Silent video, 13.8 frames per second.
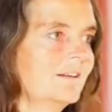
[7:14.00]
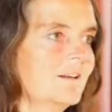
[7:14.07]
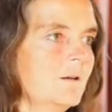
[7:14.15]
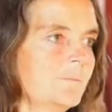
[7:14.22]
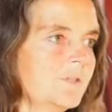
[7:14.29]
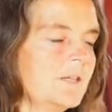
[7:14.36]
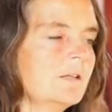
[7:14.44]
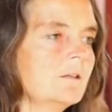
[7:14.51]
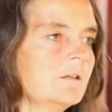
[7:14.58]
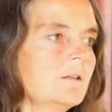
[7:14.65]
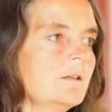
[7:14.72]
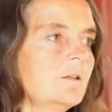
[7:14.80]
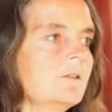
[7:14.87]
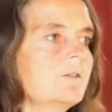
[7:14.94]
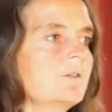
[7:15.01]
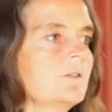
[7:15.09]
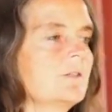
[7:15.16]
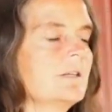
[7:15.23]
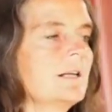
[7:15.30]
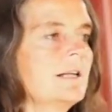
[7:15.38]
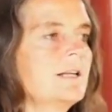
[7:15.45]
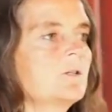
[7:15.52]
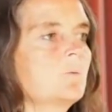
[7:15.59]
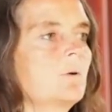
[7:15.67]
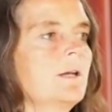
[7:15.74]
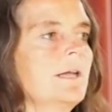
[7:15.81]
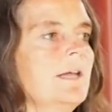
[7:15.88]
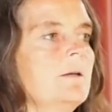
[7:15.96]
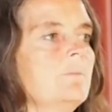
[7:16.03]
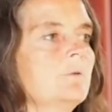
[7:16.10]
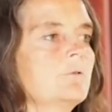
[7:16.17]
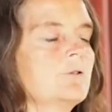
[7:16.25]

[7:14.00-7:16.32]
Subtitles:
comes in, is that unless we're able